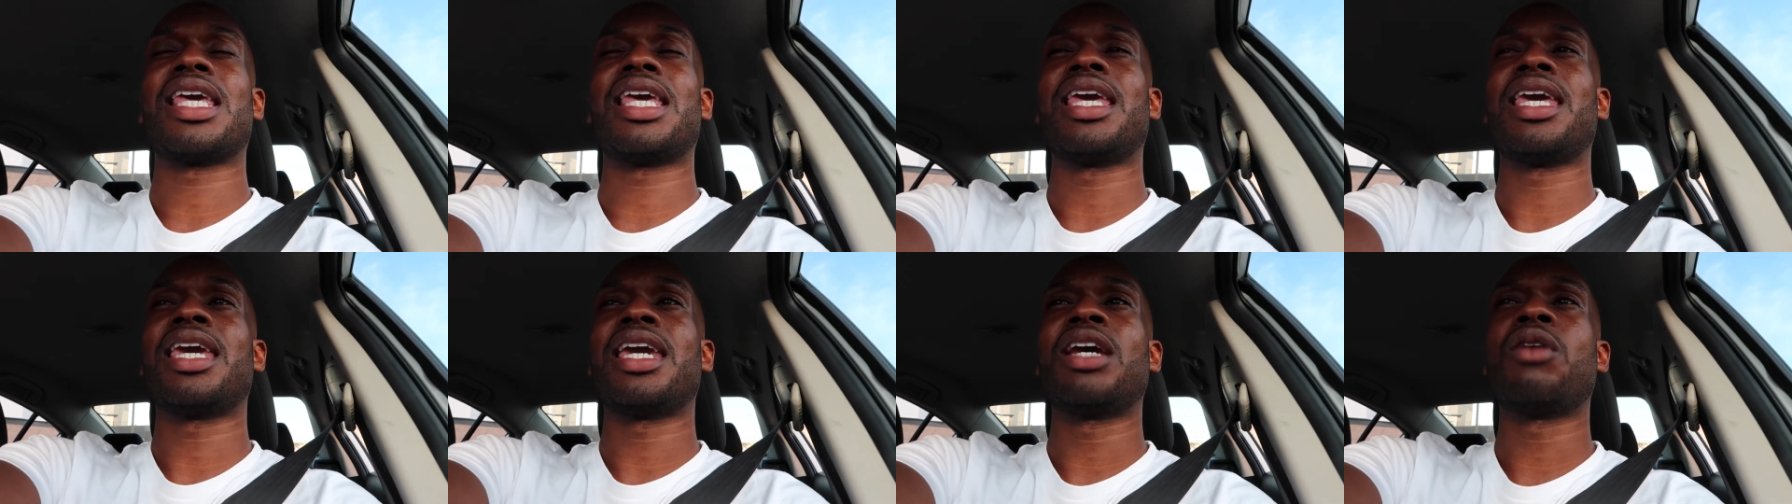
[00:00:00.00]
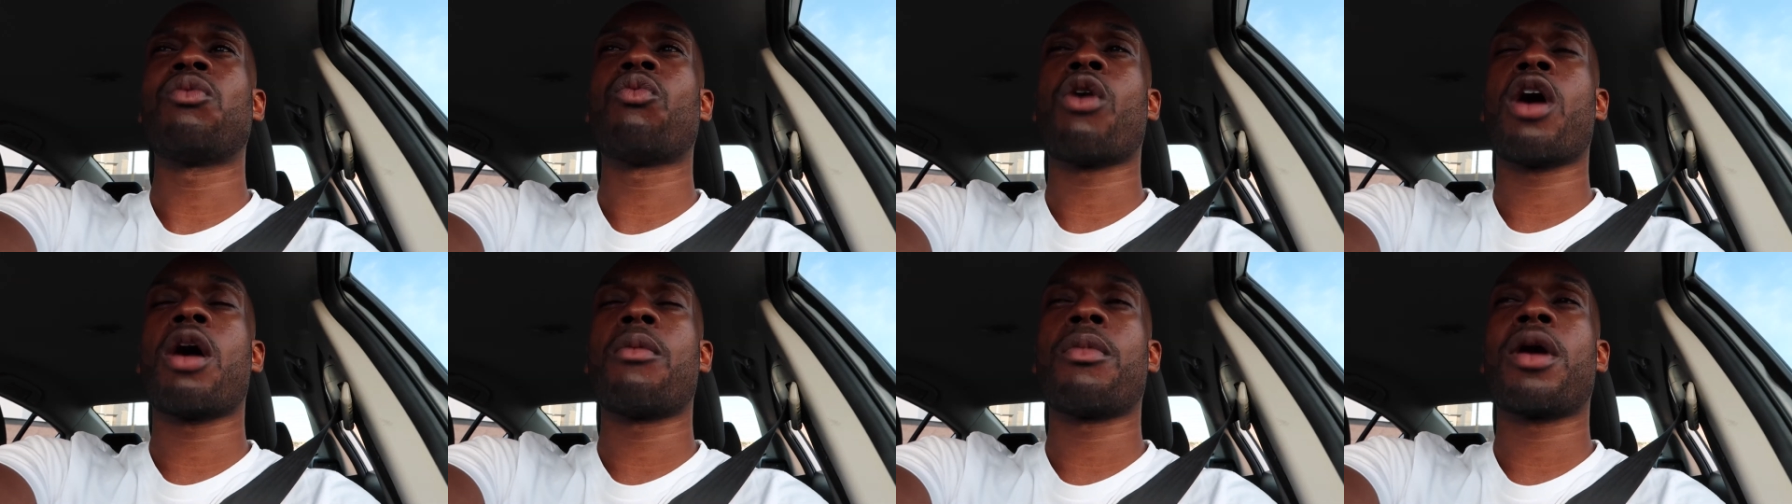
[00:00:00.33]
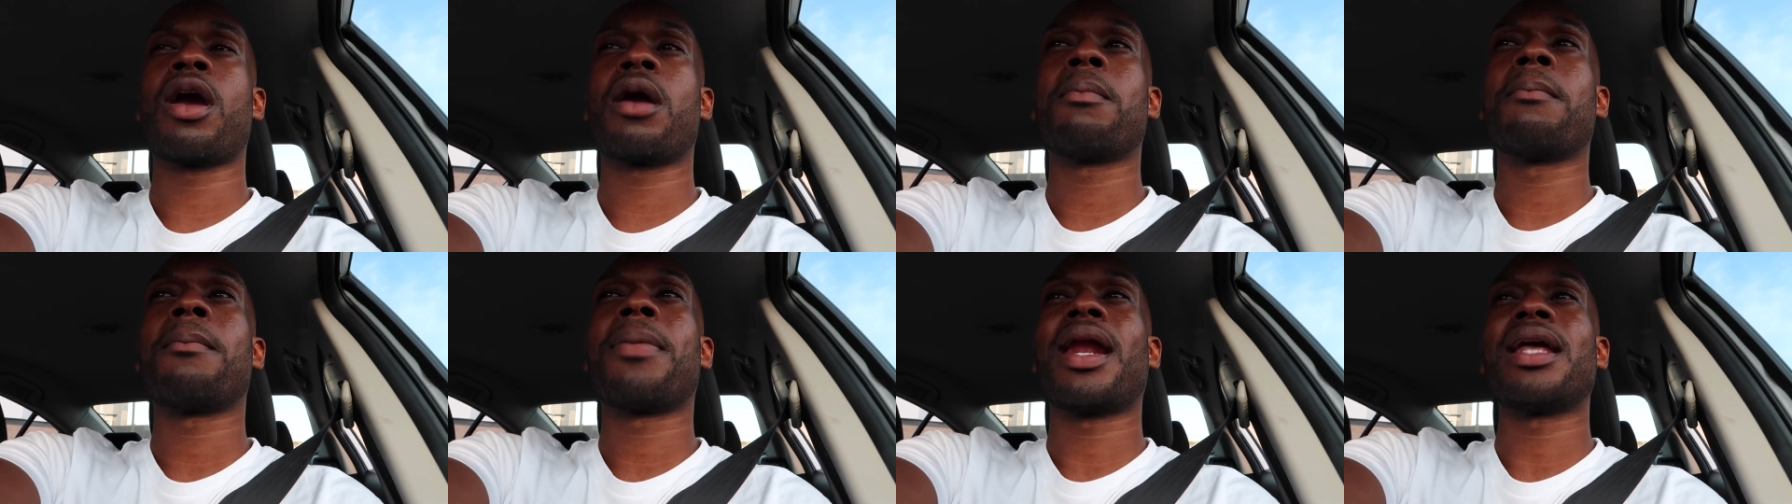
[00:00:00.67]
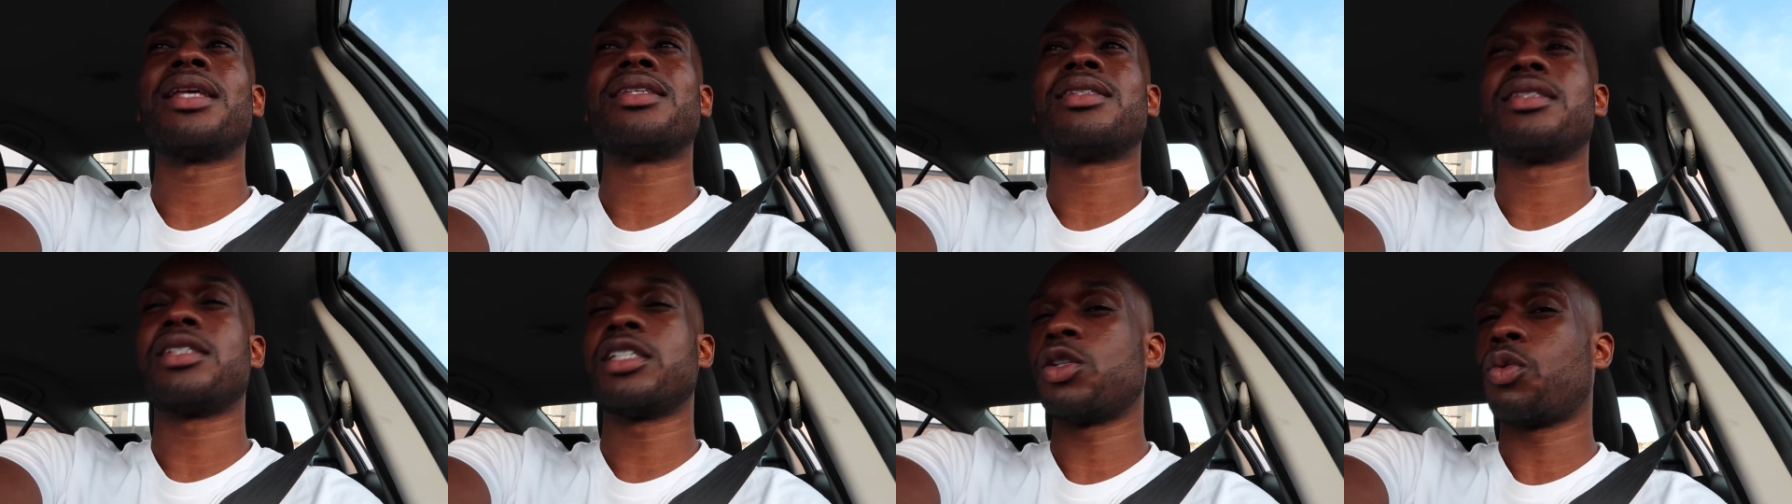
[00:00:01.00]
in Walmart, but I
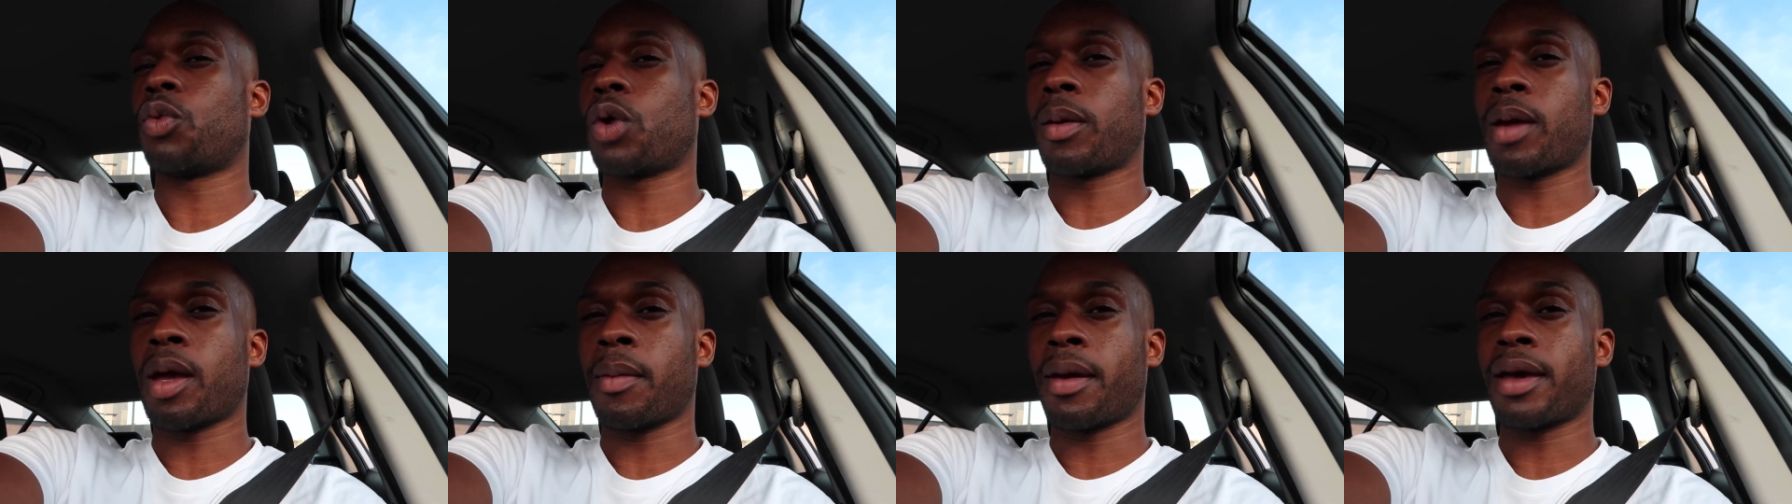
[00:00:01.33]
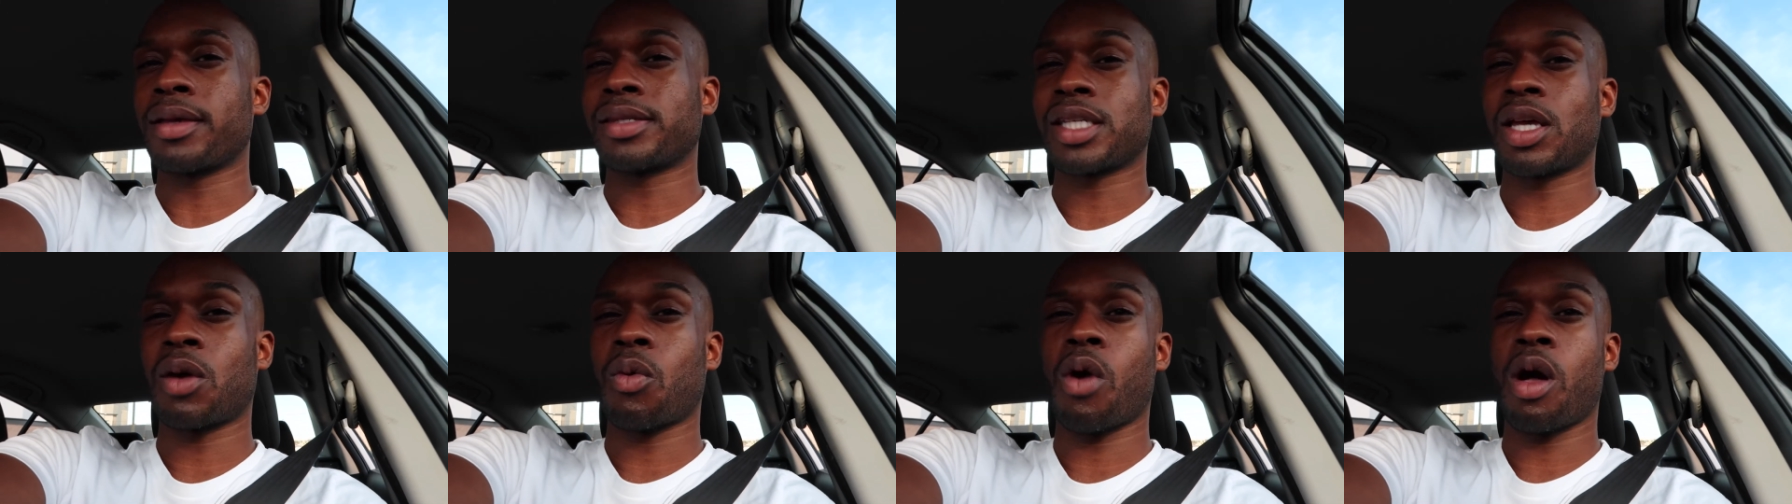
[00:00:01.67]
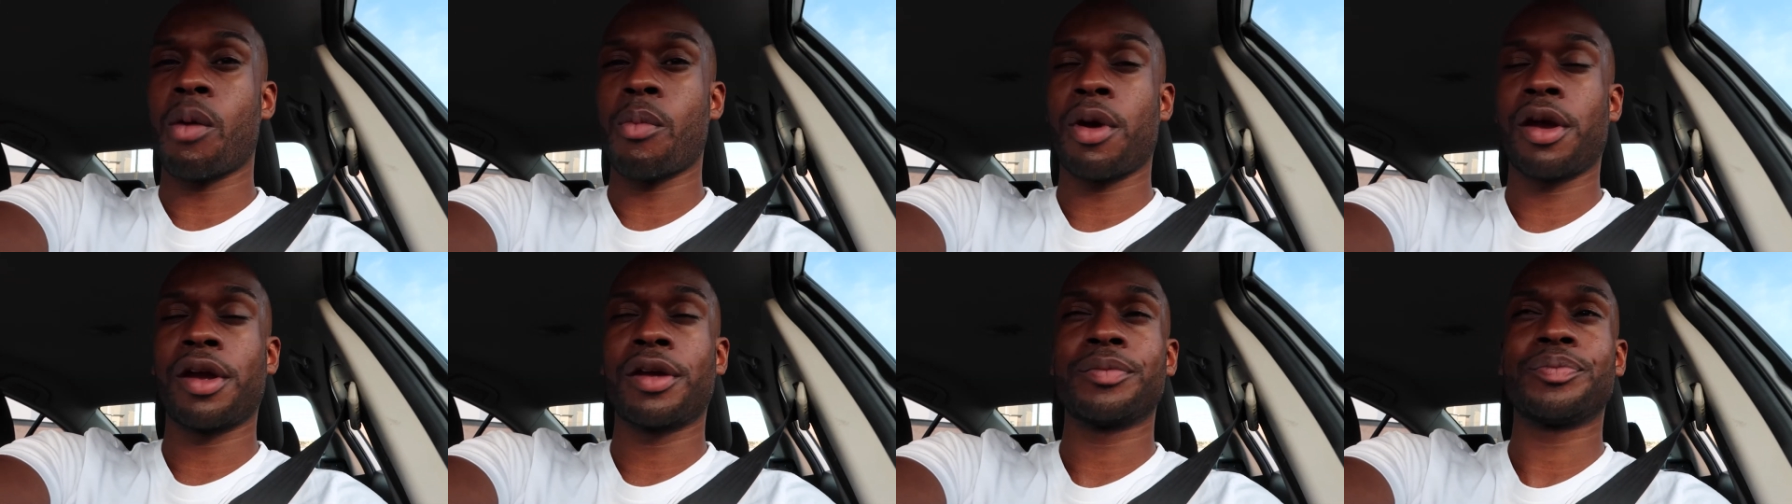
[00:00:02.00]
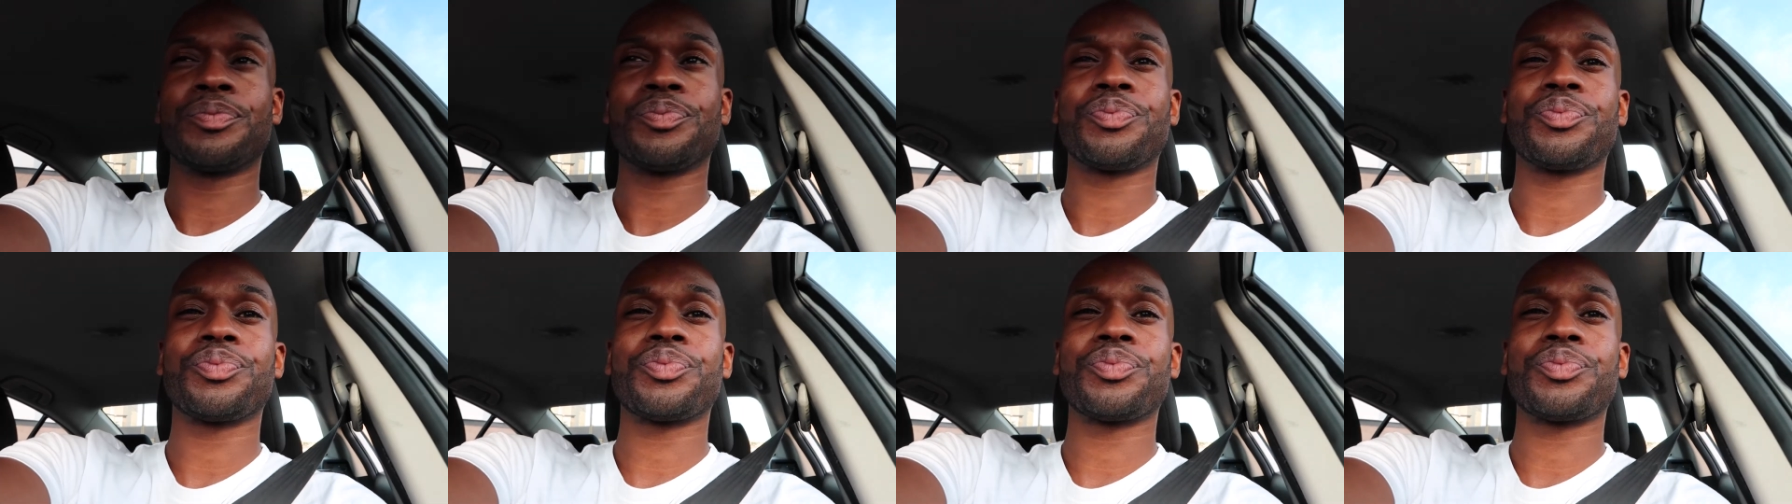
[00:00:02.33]
still wear a mask in Walmart.